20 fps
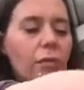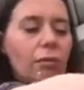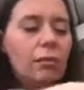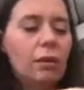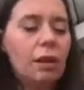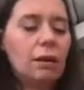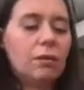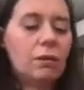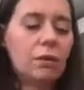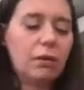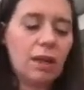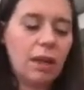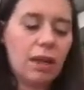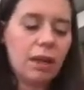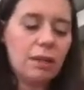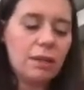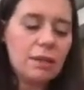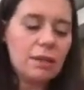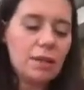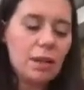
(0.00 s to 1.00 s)
Round on the
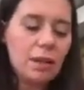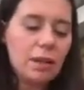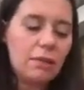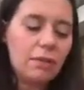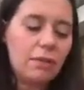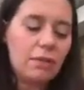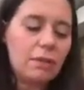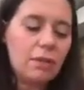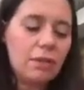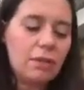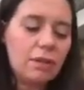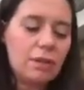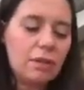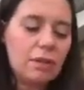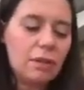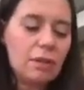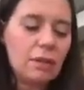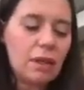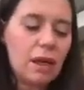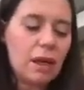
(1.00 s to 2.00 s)
inside of his
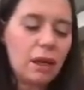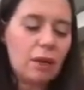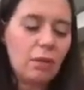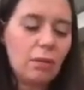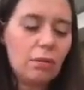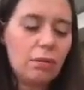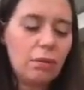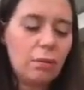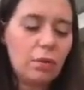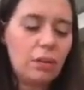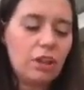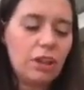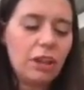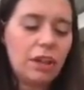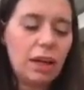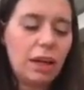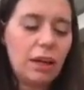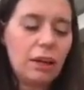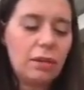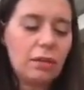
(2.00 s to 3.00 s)
tail, which
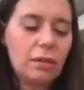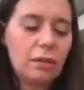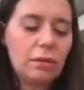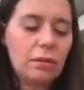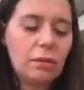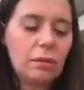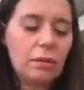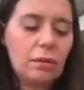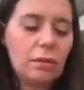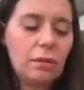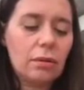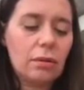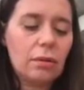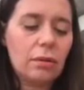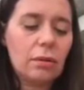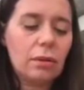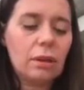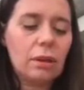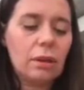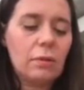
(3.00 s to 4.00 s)
again
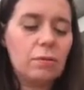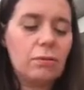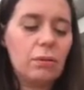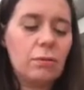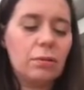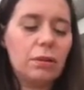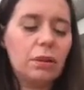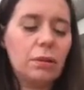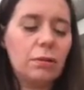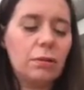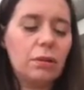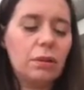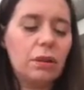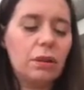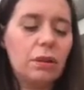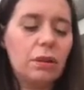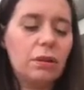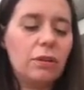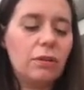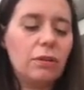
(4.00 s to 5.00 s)
is probably the
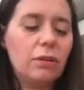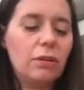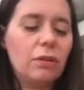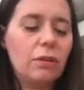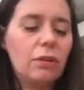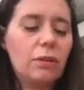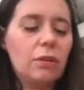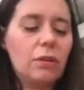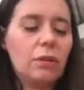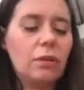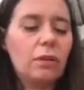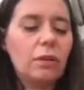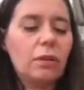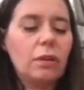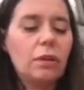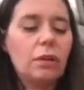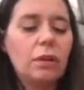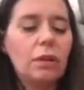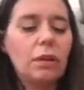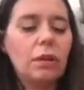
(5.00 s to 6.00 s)
worst,
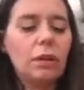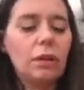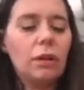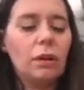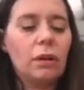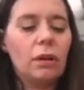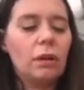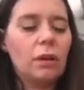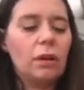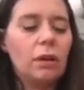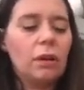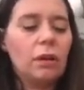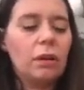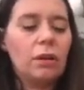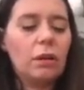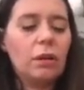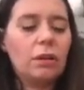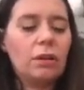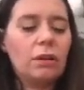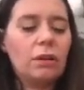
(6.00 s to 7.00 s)

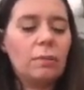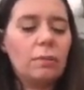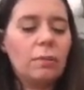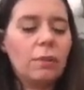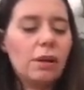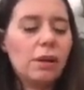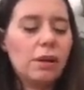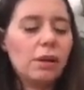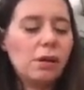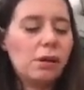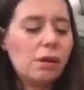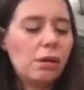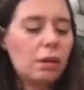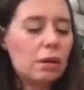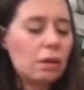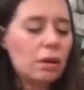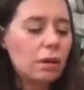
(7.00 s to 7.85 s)
hardest bit.